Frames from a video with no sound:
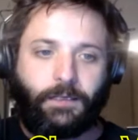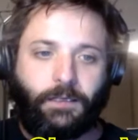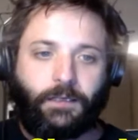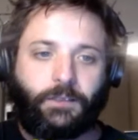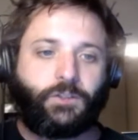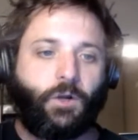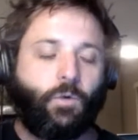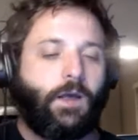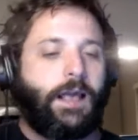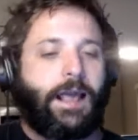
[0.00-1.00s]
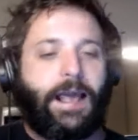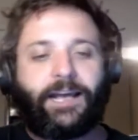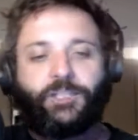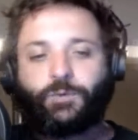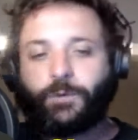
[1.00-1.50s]
So
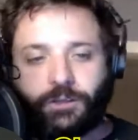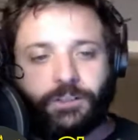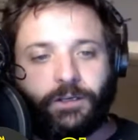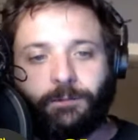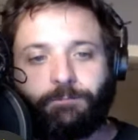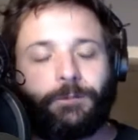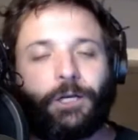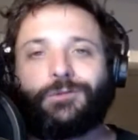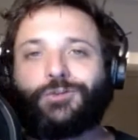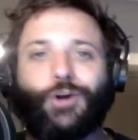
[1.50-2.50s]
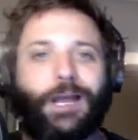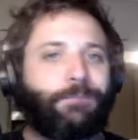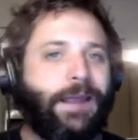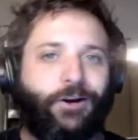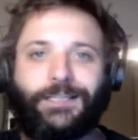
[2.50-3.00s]
as we look to, try and
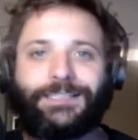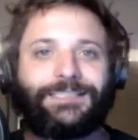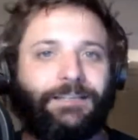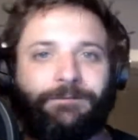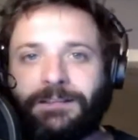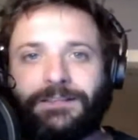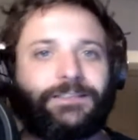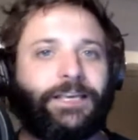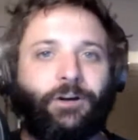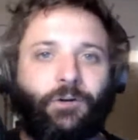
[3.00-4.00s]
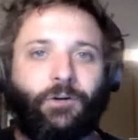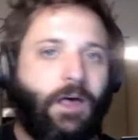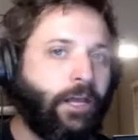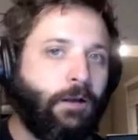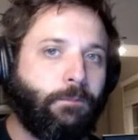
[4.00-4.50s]
pair these defenses in our
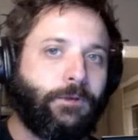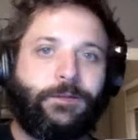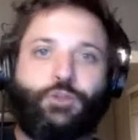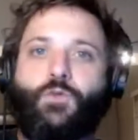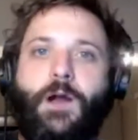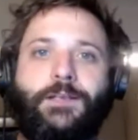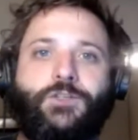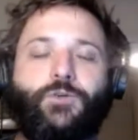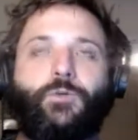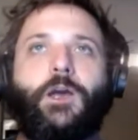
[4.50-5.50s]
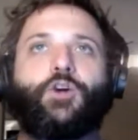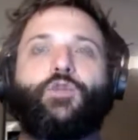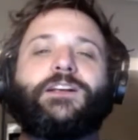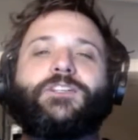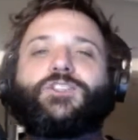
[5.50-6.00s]
lineup and try to
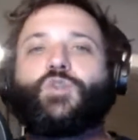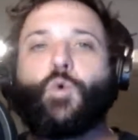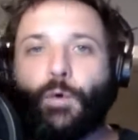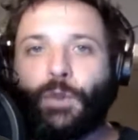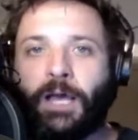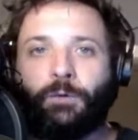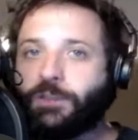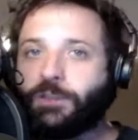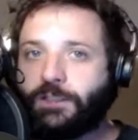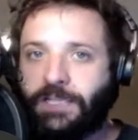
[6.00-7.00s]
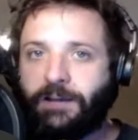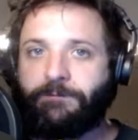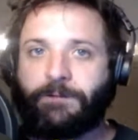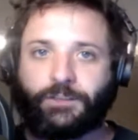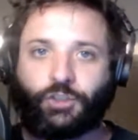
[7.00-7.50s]
create a storyline with our
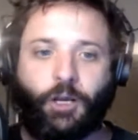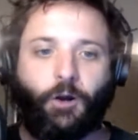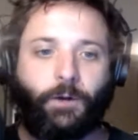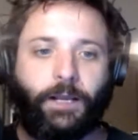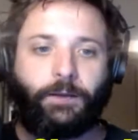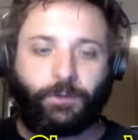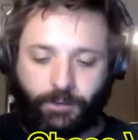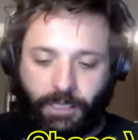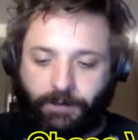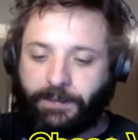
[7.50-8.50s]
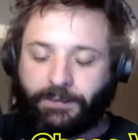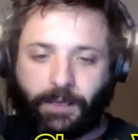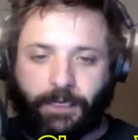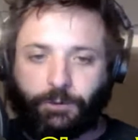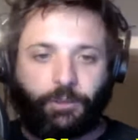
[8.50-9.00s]
DFS show, right? With our DFS
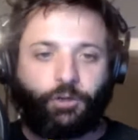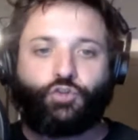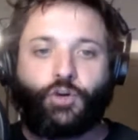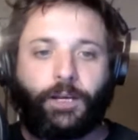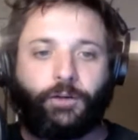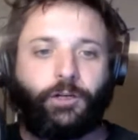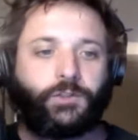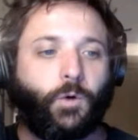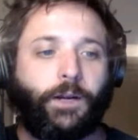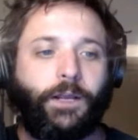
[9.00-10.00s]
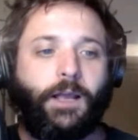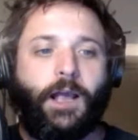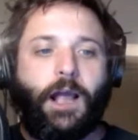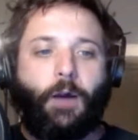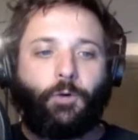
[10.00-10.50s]
lineups, we're going to try and create a story.
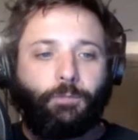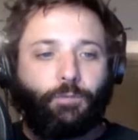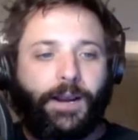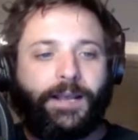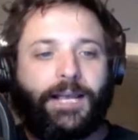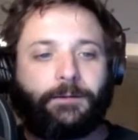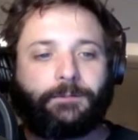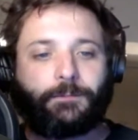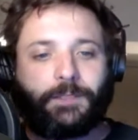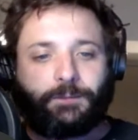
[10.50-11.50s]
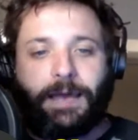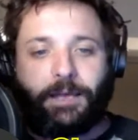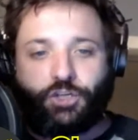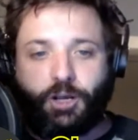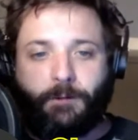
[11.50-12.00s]
I want to break out this
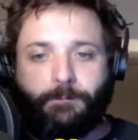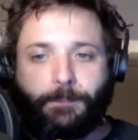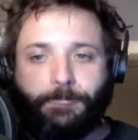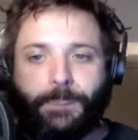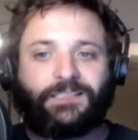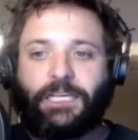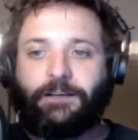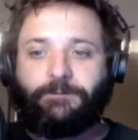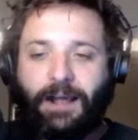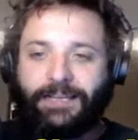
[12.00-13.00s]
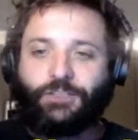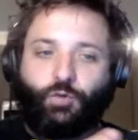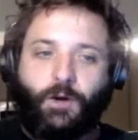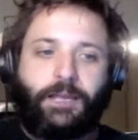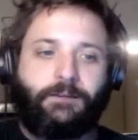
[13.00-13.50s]
matchup and see if I can
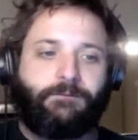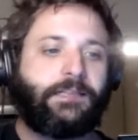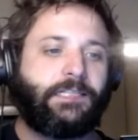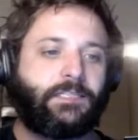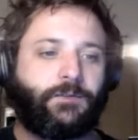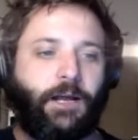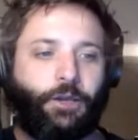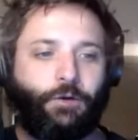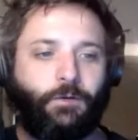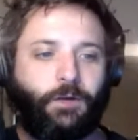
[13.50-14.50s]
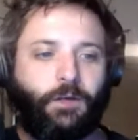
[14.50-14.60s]
try and find this value.